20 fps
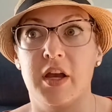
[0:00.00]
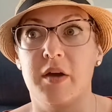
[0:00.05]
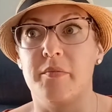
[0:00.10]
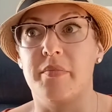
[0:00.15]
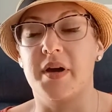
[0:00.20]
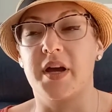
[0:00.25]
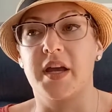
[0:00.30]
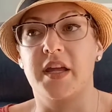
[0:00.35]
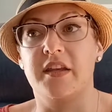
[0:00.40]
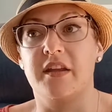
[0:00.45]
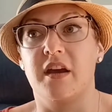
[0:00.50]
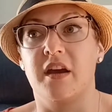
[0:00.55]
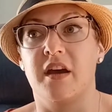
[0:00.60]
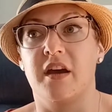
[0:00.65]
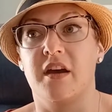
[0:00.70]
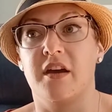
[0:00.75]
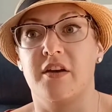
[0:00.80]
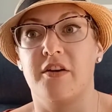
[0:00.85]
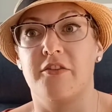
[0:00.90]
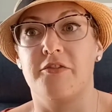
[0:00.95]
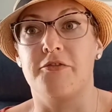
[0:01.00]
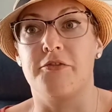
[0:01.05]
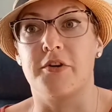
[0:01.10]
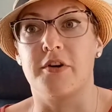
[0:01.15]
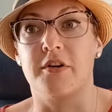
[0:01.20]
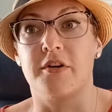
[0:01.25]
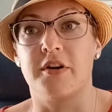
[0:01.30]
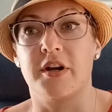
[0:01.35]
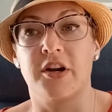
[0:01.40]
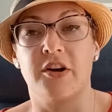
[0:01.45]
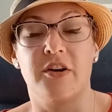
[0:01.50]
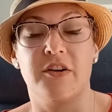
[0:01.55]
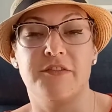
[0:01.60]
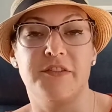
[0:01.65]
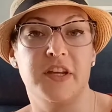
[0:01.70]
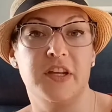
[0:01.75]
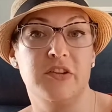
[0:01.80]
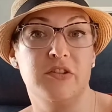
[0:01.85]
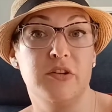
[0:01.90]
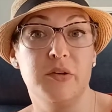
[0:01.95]
But for an RV,
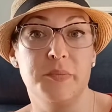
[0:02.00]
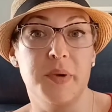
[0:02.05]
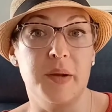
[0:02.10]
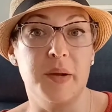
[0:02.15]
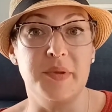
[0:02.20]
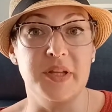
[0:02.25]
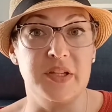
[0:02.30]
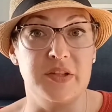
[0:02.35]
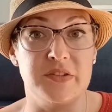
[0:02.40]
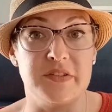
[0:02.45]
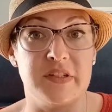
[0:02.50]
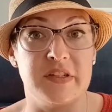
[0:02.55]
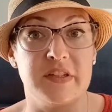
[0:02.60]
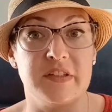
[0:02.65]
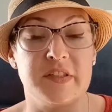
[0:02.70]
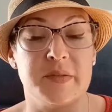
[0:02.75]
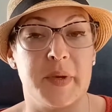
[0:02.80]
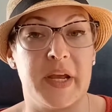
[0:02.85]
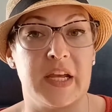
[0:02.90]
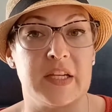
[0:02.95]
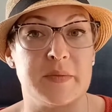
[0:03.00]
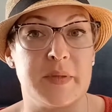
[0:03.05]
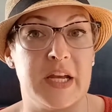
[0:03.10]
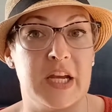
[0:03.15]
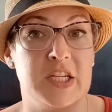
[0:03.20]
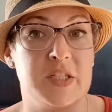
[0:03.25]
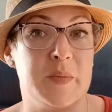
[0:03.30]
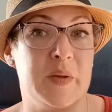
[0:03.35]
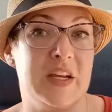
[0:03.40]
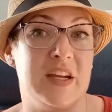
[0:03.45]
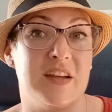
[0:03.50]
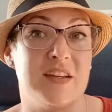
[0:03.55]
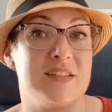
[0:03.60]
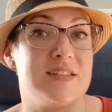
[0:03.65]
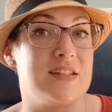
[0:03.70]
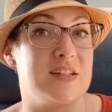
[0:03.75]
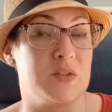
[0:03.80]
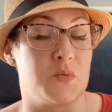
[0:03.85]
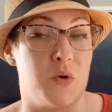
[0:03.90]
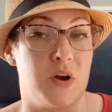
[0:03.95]
you could probably use it as a backsplash because
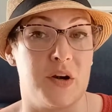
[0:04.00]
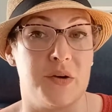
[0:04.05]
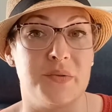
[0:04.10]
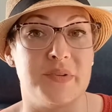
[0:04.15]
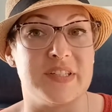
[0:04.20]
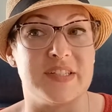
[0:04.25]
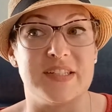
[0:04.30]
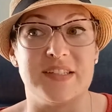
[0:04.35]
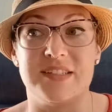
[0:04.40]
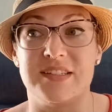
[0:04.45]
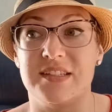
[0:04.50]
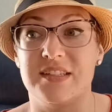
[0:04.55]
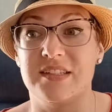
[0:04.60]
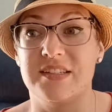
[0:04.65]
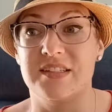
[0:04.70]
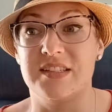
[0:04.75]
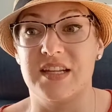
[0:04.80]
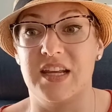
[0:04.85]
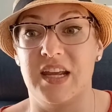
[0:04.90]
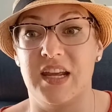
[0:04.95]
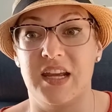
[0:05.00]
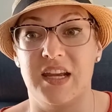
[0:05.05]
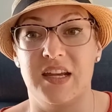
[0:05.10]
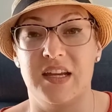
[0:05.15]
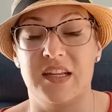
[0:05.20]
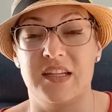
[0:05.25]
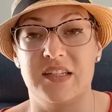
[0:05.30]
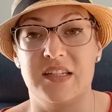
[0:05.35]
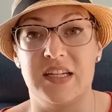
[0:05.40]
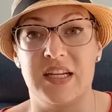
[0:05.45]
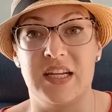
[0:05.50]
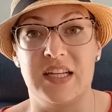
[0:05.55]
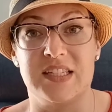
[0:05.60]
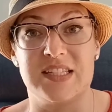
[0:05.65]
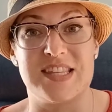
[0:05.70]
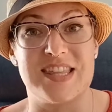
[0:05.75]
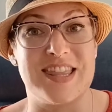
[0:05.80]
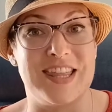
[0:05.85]
it's water resistant and it's